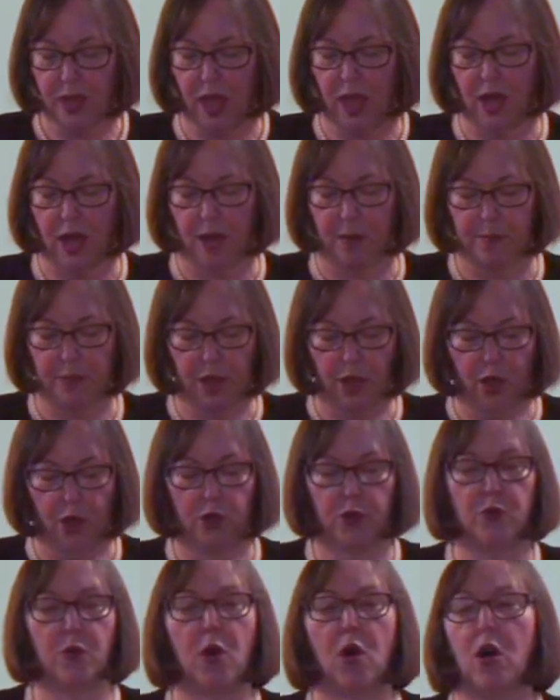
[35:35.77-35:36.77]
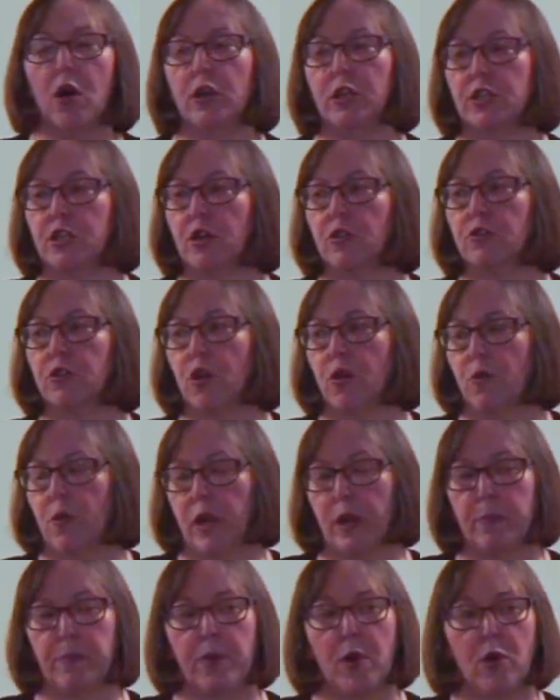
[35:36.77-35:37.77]
Um, you also don't
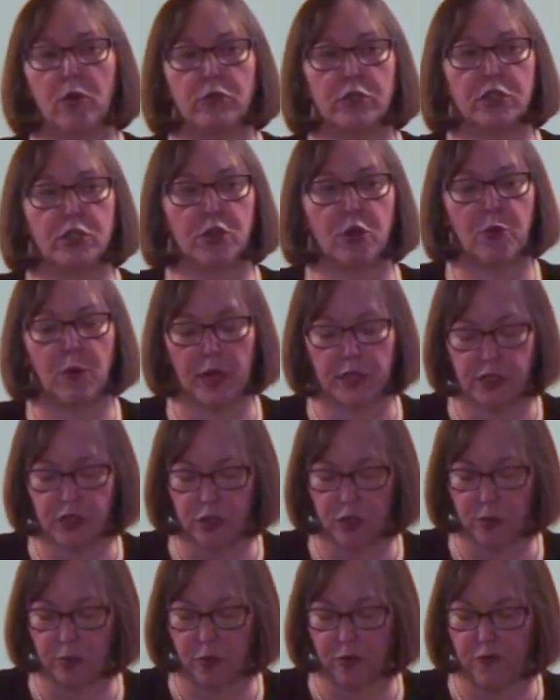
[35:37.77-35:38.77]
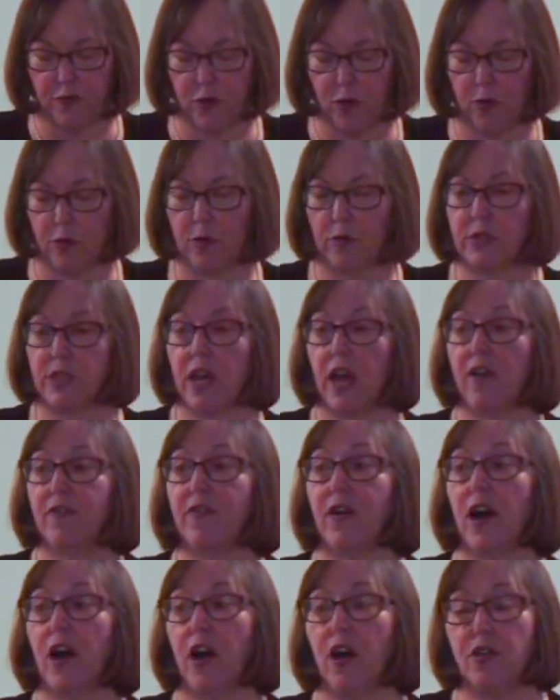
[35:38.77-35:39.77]
want to post questionable photos
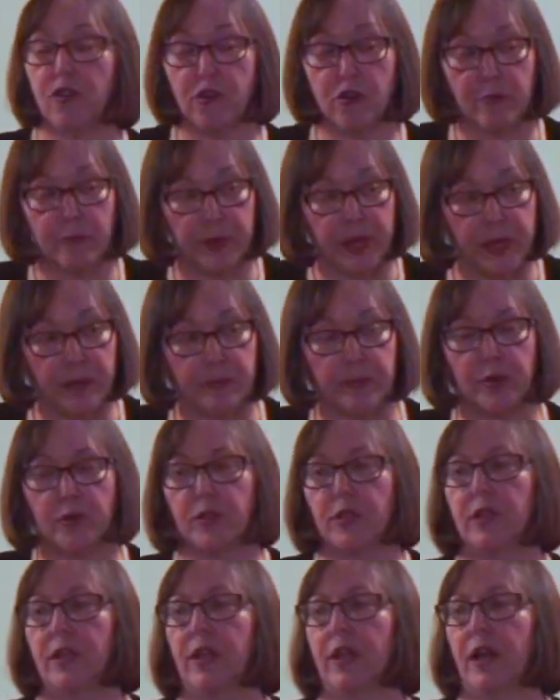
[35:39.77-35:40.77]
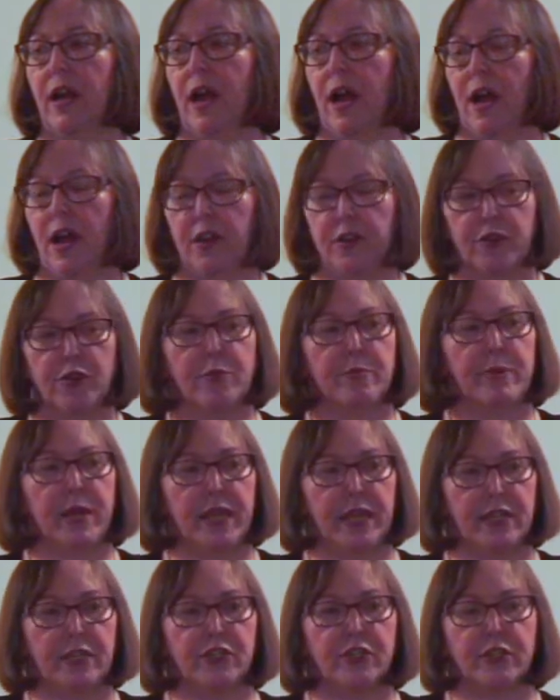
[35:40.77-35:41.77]
of other people on your
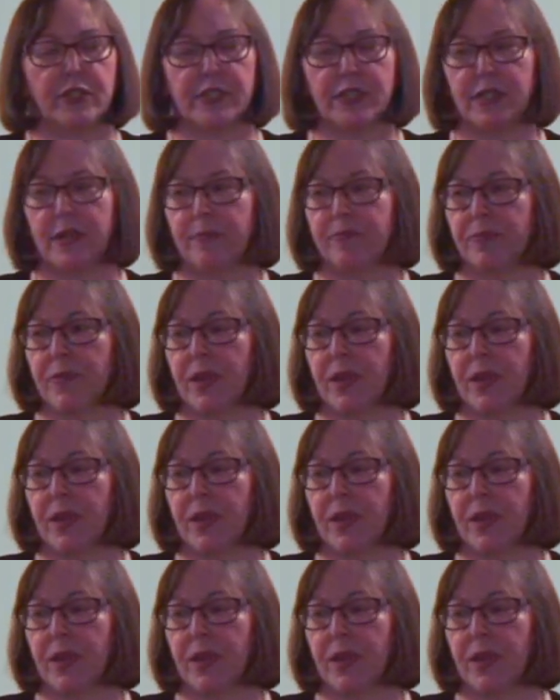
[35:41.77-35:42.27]
pages